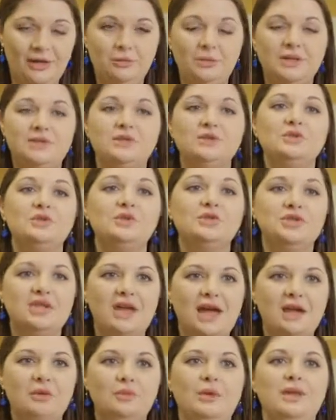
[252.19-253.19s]
It wasn't just
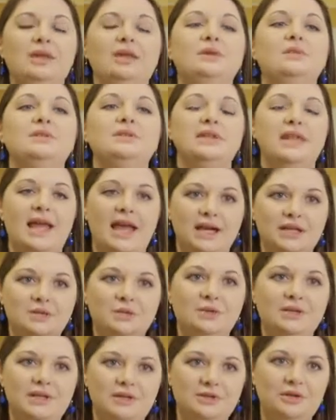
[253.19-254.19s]
shadowing, it was an
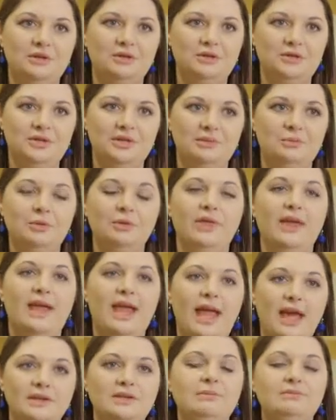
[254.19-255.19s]
actual internship where they
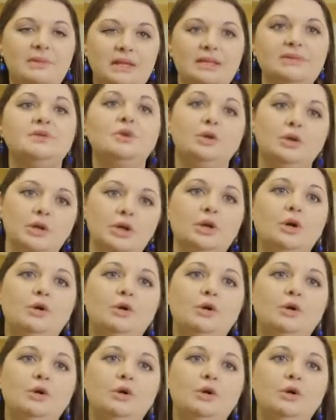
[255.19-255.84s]
had to meet certain